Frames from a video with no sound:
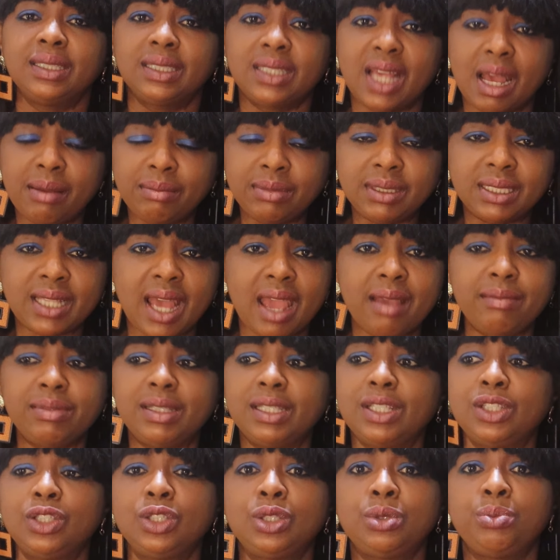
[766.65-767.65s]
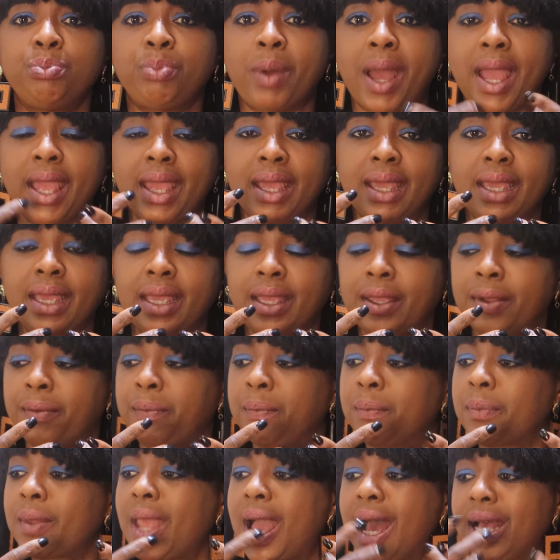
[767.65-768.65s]
Sometimes it's
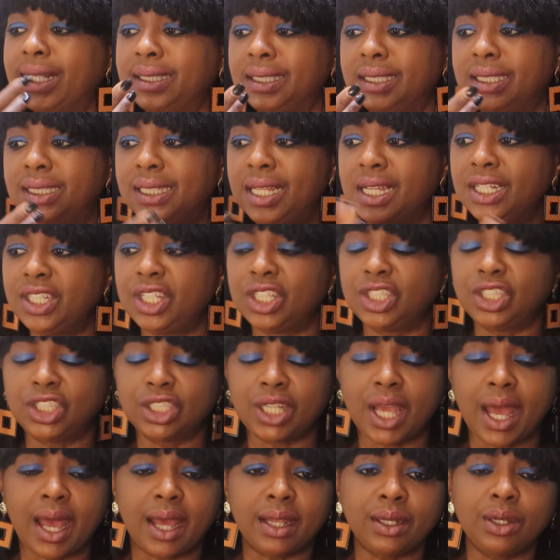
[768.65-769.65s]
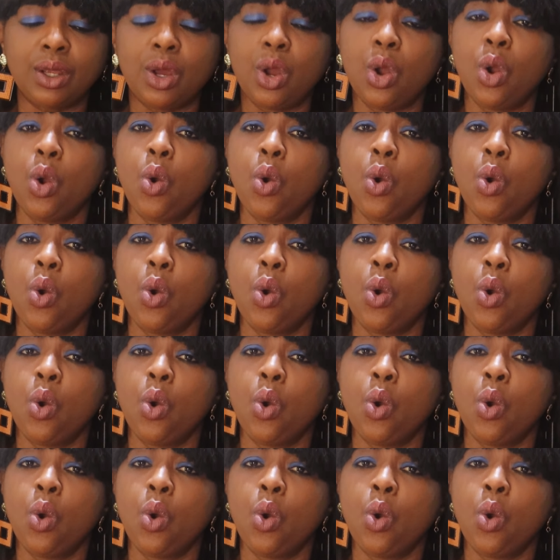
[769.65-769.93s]
by accident the child